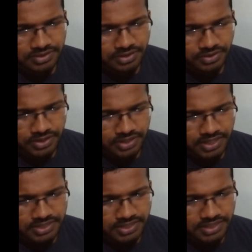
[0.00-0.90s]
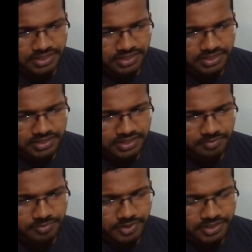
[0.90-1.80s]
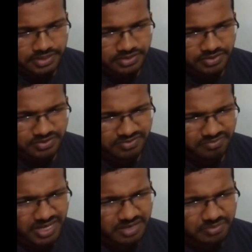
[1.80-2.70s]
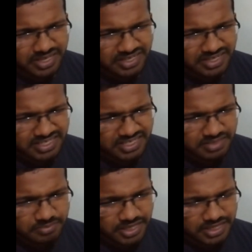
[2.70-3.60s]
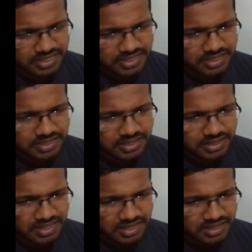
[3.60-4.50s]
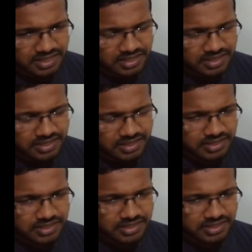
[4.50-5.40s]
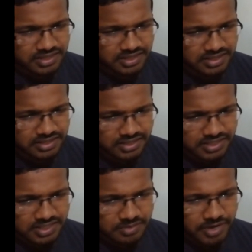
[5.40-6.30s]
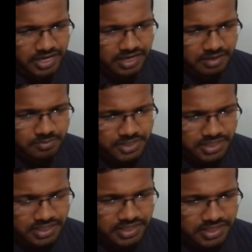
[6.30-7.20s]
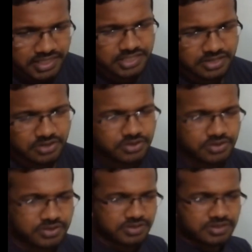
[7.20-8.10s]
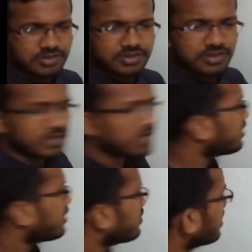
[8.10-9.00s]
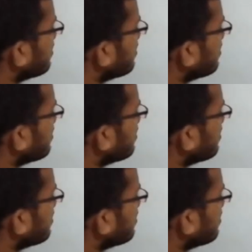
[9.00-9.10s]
Okay, they're asking the increase in temperature. Might be interesting, but here the interesting part comes in the energy, no? Can you tell me